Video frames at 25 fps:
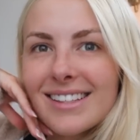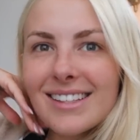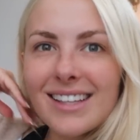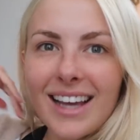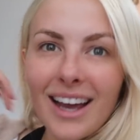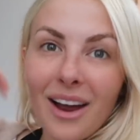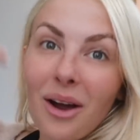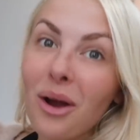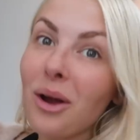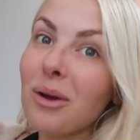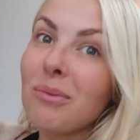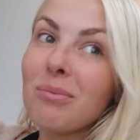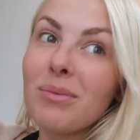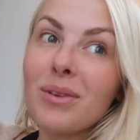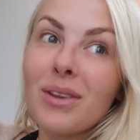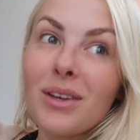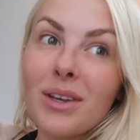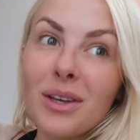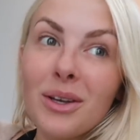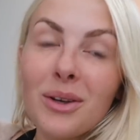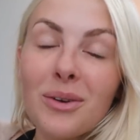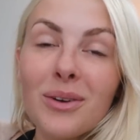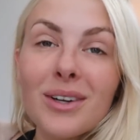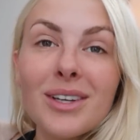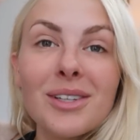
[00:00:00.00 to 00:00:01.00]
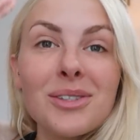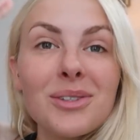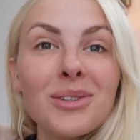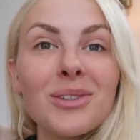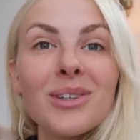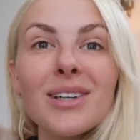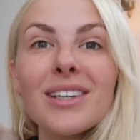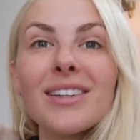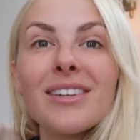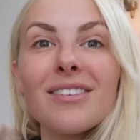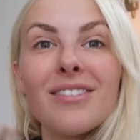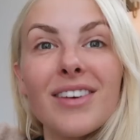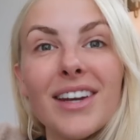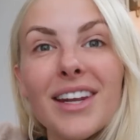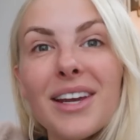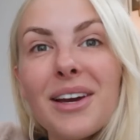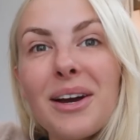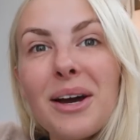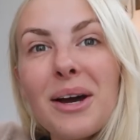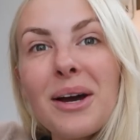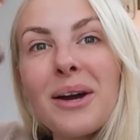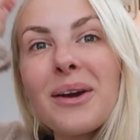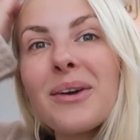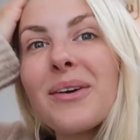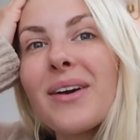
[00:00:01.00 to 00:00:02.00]
say I hope that you enjoyed the
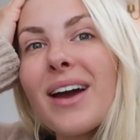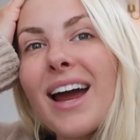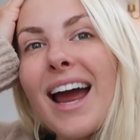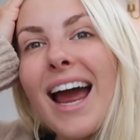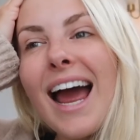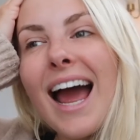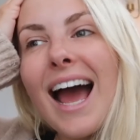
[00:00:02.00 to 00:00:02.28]
video,